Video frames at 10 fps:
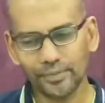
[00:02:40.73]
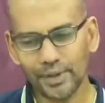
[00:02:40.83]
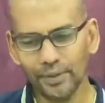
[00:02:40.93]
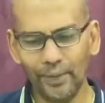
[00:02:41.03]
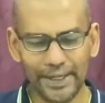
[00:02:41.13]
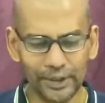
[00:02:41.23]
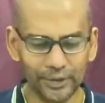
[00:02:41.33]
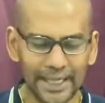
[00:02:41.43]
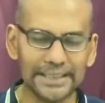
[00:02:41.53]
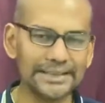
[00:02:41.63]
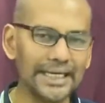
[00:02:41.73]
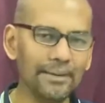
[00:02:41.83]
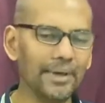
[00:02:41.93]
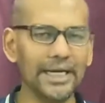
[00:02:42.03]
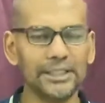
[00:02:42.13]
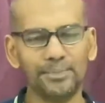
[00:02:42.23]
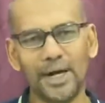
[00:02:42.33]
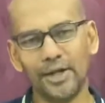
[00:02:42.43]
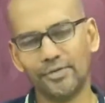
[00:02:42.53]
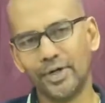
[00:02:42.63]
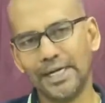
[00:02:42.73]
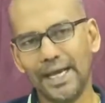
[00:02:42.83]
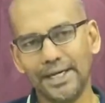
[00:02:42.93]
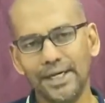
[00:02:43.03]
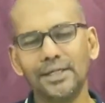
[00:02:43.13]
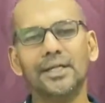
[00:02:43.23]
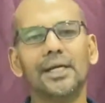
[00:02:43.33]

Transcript: when you take cinnamon as part of your diet,